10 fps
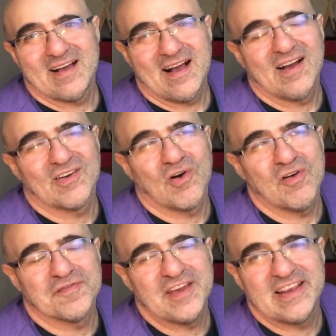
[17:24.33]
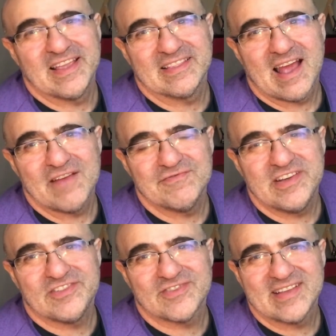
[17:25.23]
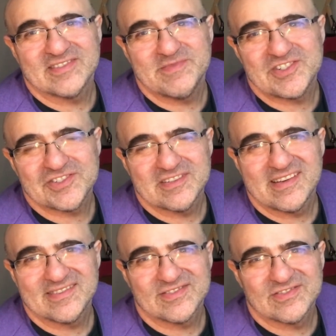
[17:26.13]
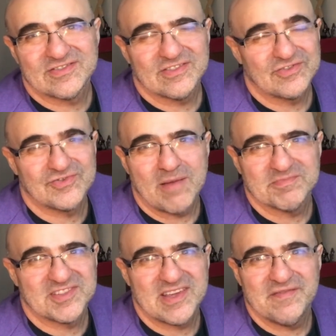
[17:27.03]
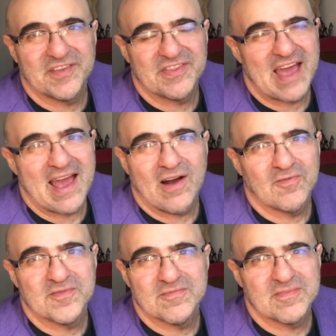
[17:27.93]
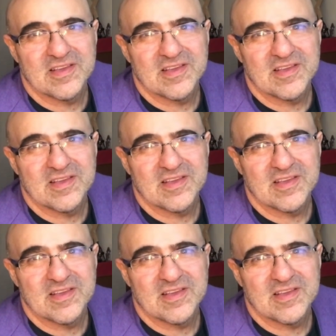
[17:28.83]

I've got a feeling that Retransmission has trumped even that album.